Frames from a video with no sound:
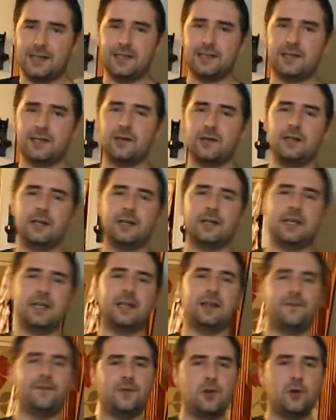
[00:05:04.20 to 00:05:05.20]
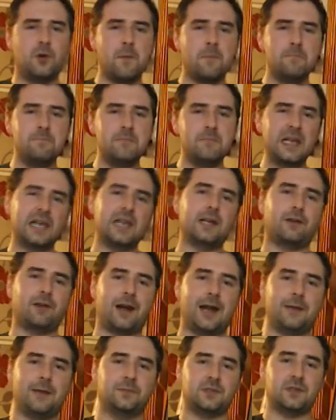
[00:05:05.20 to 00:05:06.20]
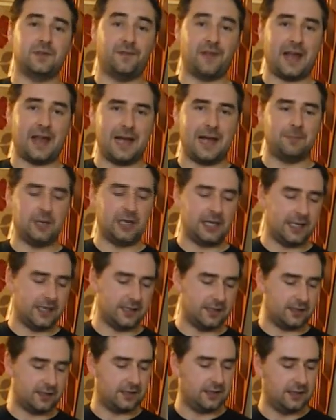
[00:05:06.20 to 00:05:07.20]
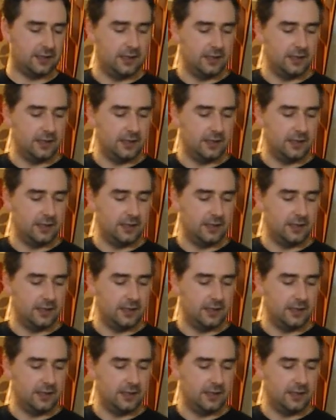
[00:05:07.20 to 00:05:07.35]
is only going to give you milligrams of amylase.